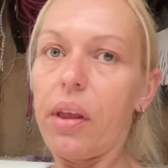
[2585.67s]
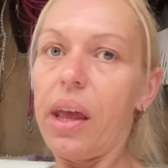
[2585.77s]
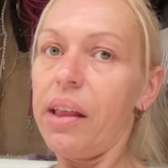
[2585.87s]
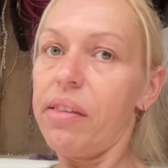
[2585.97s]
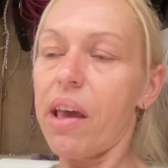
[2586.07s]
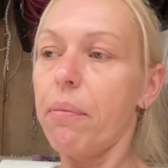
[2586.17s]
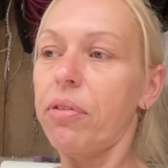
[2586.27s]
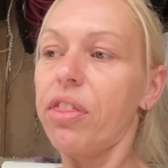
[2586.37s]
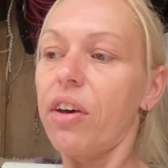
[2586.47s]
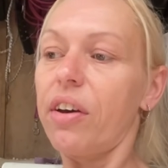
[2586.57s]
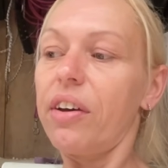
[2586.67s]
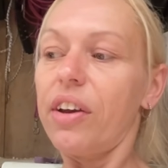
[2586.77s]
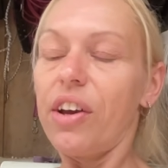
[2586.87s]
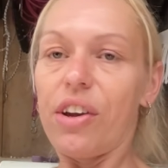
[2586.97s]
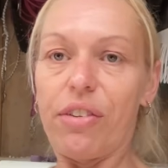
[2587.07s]
in-depth the
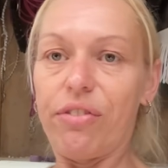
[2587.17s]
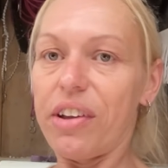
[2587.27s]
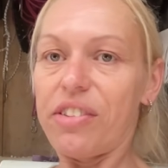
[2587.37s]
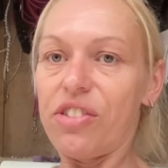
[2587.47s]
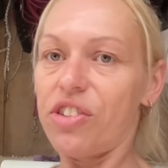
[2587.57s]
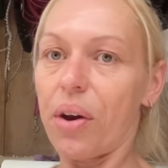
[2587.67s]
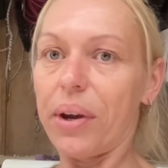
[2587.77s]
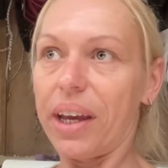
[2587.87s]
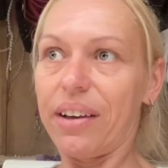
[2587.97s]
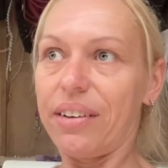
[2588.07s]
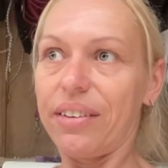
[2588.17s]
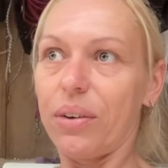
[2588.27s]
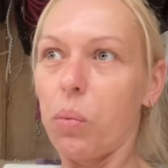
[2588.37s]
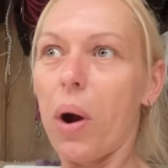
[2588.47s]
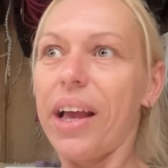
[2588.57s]
ridden showing
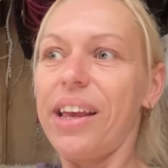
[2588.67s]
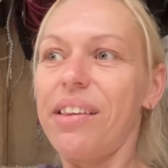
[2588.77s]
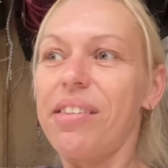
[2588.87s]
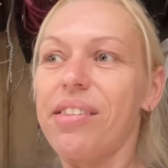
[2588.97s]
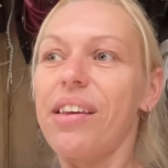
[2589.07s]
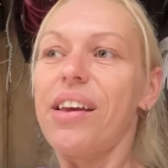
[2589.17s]
ways.